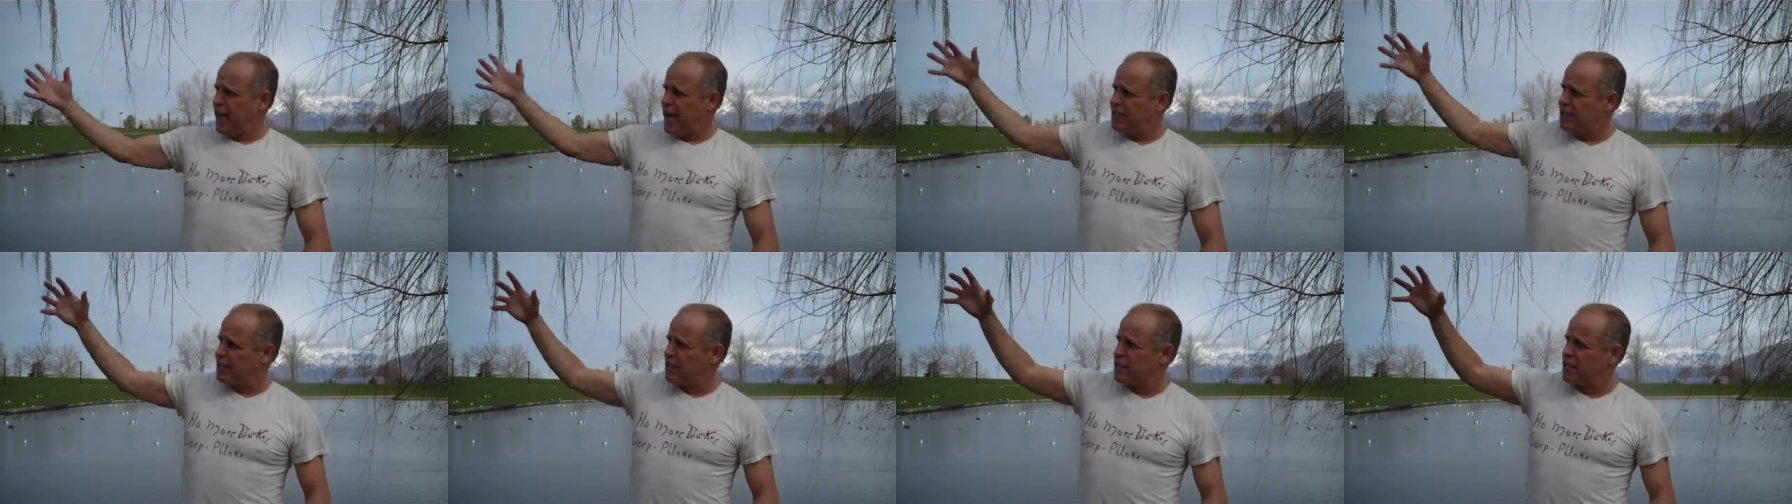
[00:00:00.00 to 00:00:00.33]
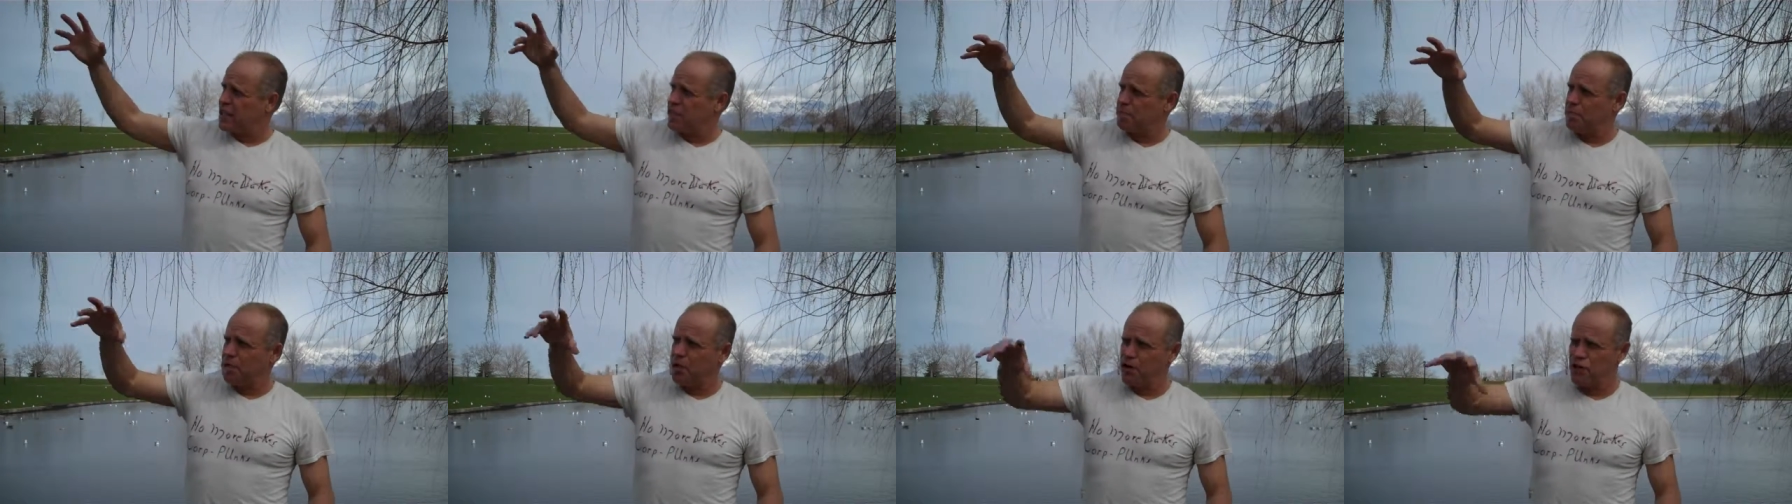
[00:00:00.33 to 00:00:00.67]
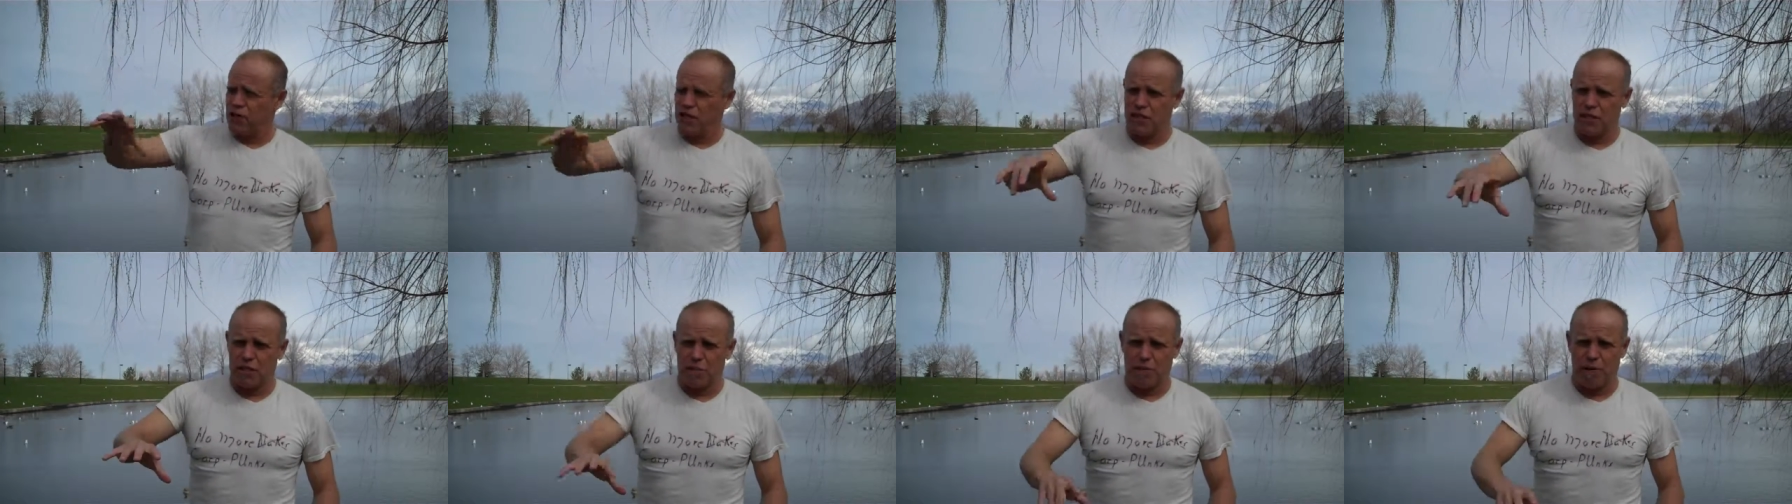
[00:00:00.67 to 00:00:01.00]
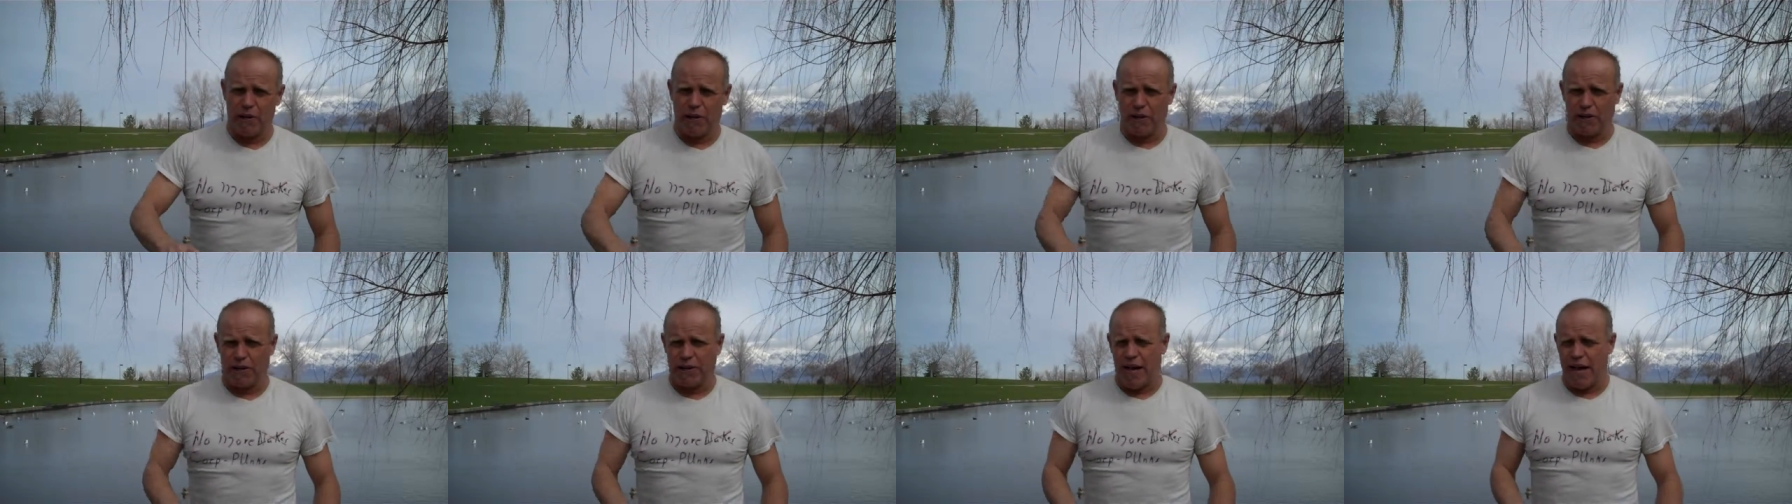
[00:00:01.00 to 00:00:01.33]
as it dispersed and
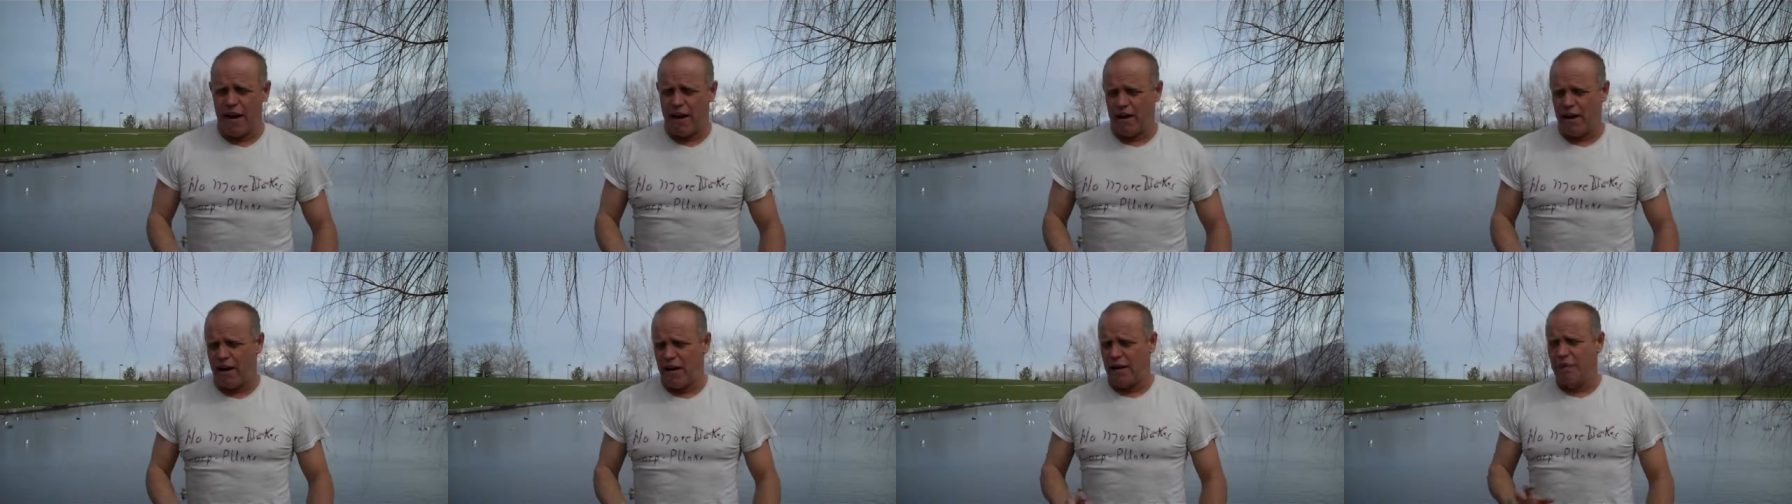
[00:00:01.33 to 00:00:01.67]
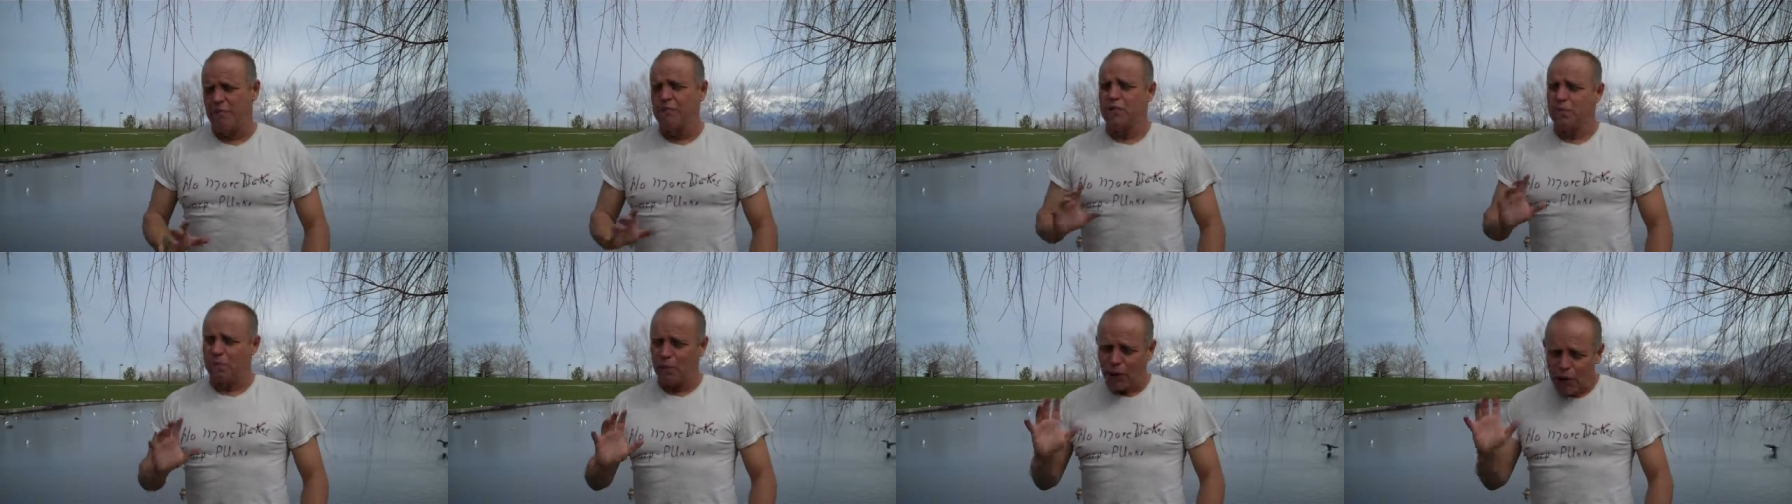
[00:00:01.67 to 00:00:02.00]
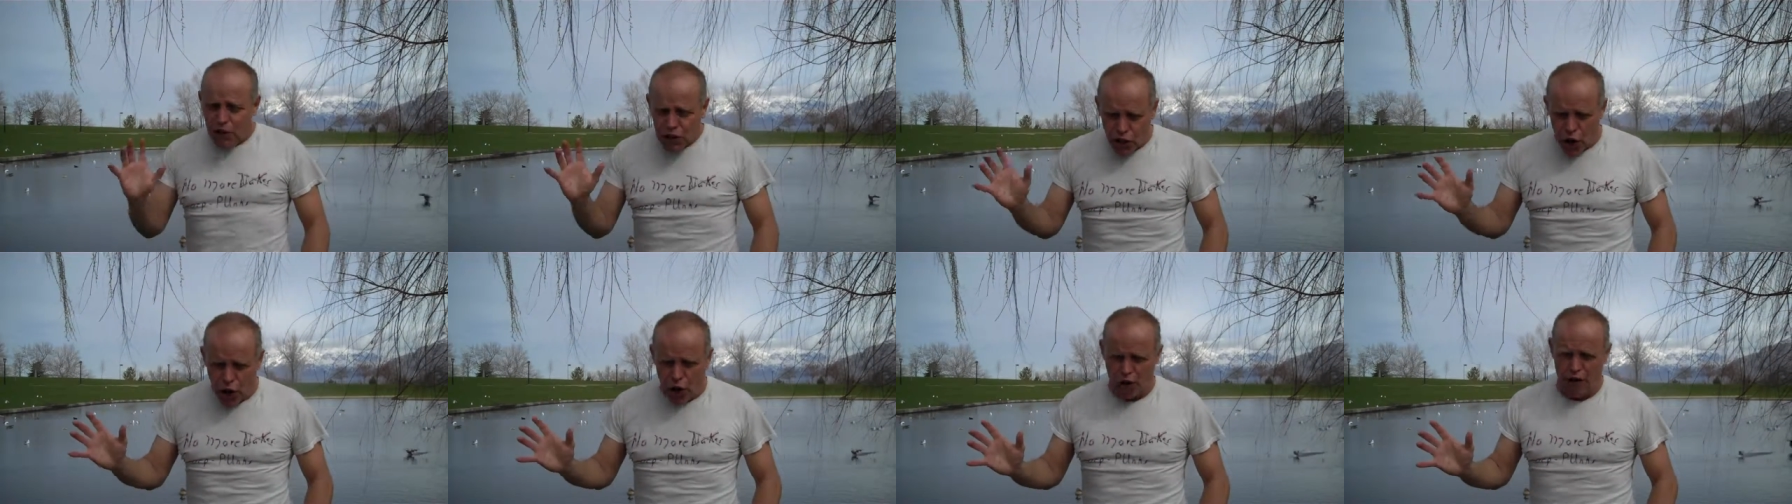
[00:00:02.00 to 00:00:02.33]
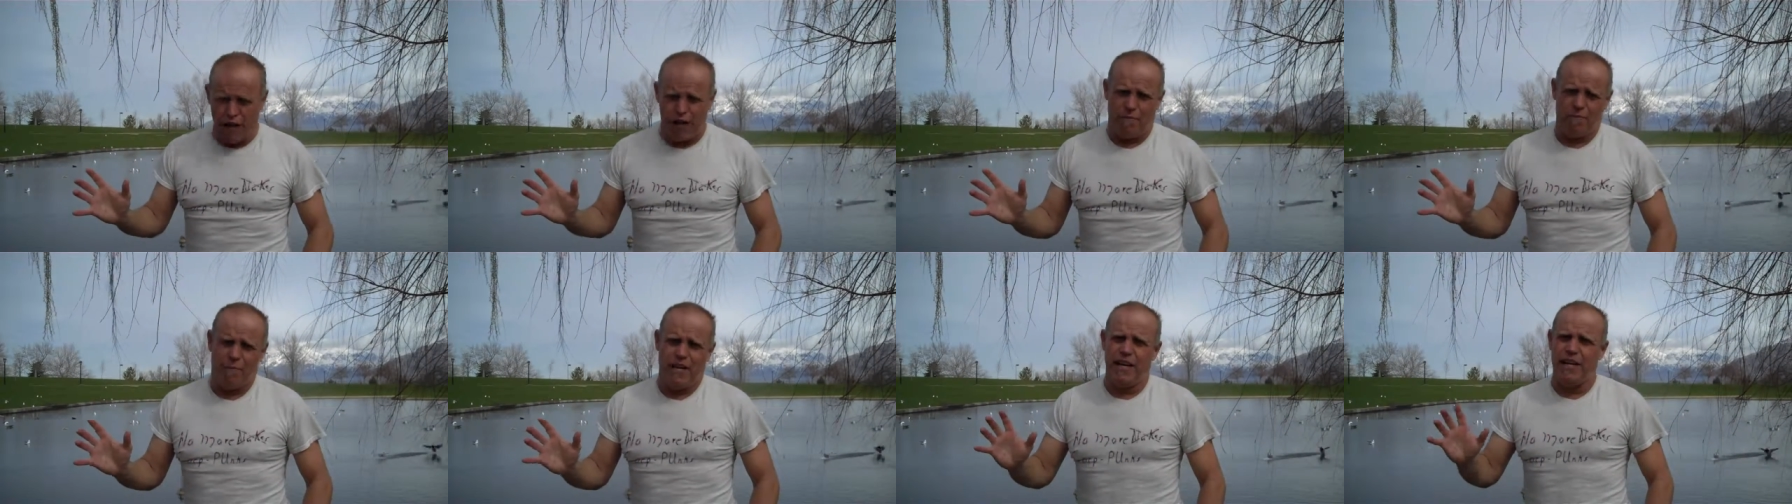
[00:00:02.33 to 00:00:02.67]
sprinkled down on it was
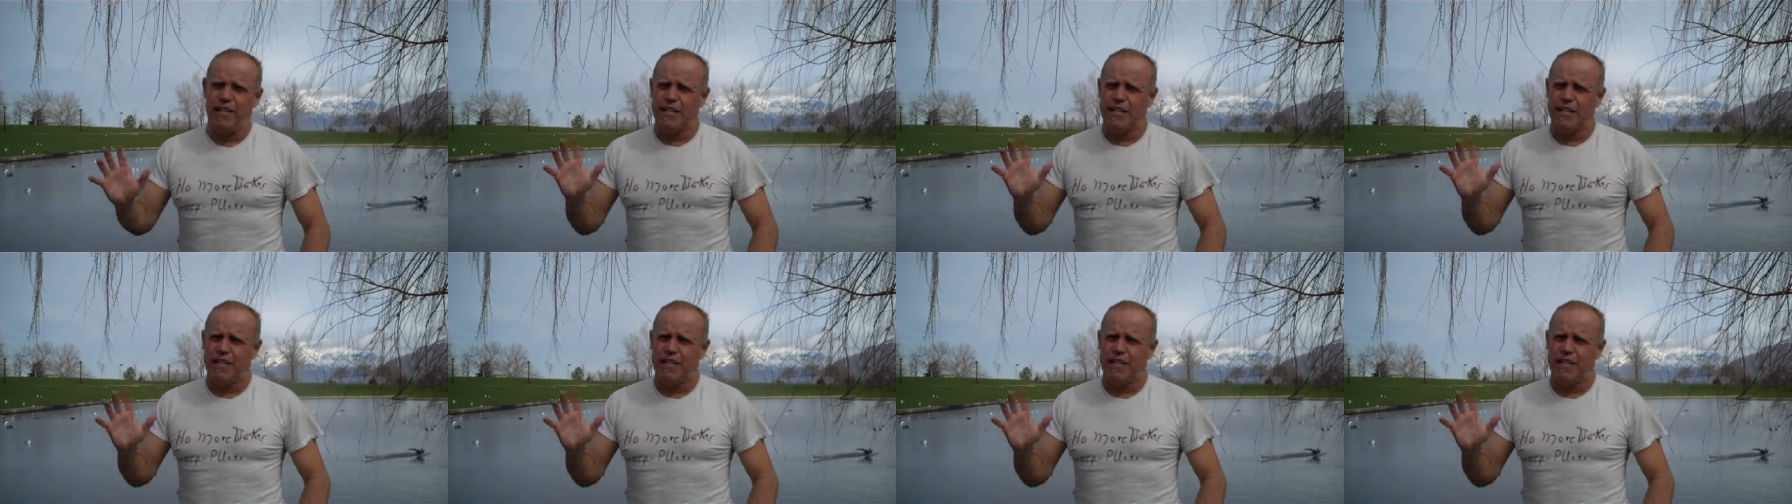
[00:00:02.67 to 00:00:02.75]
plutonium.